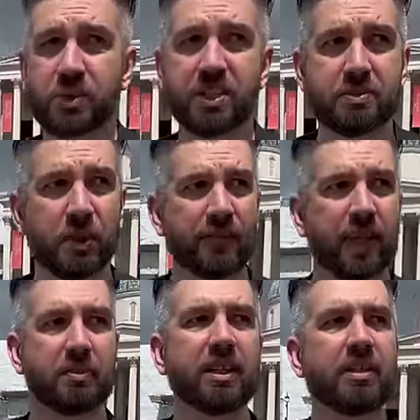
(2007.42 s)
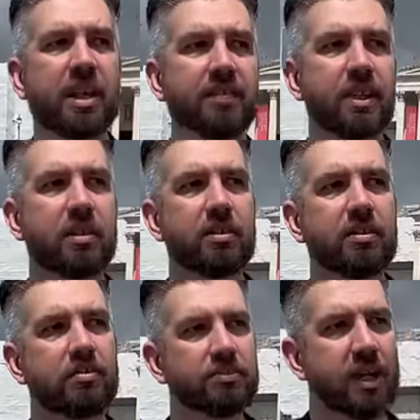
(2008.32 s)
with this movie. I mean, given
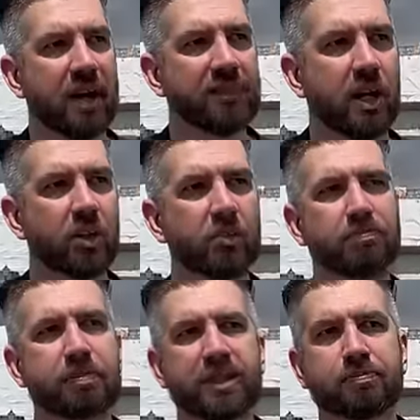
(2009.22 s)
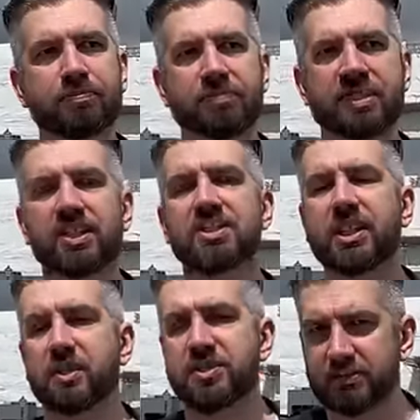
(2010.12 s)
you had the whole big stunt
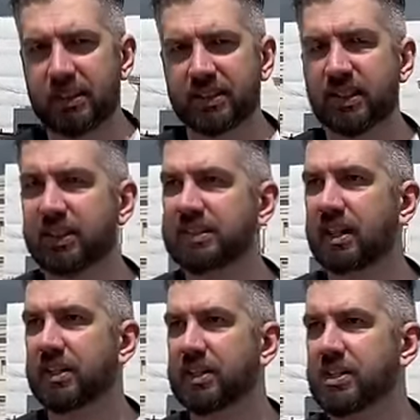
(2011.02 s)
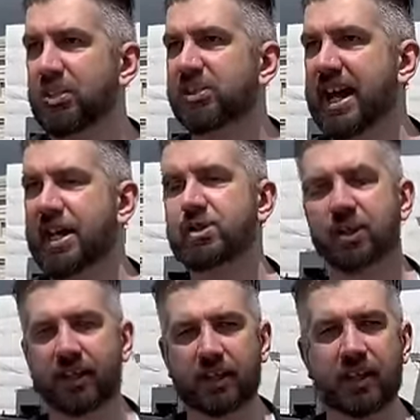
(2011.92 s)
sequence in Piccadilly Circus, which naturally